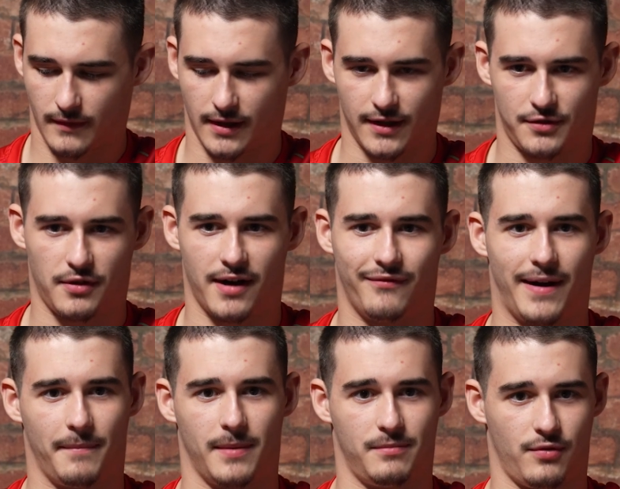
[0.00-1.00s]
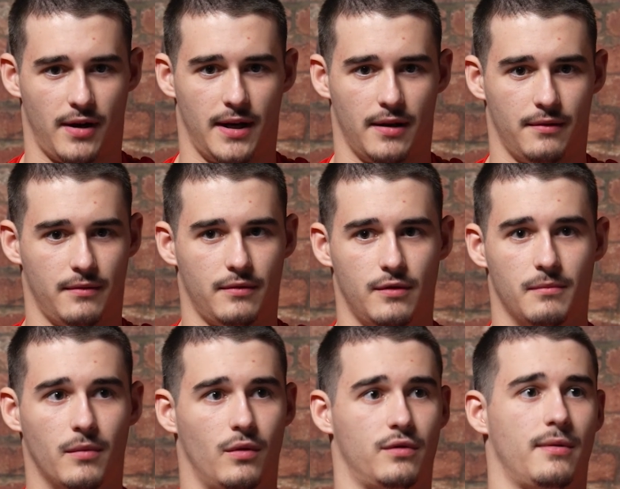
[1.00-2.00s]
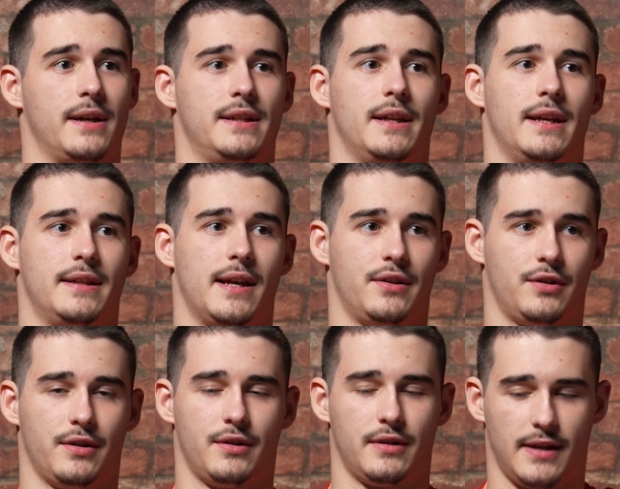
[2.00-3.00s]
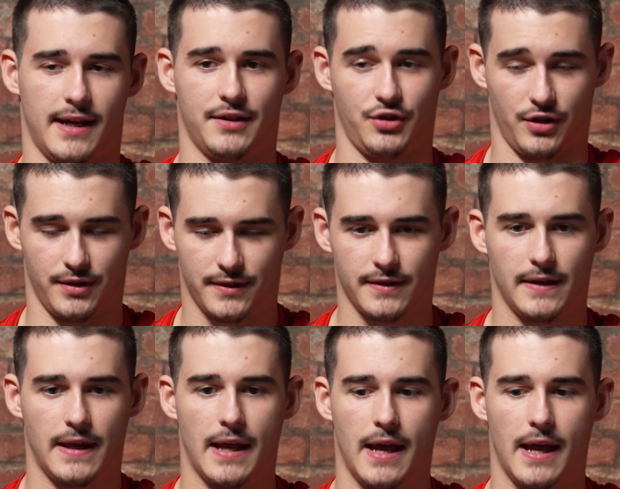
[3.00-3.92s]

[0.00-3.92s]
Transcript: going to try and ramp up training, do more twice-a-day sessions,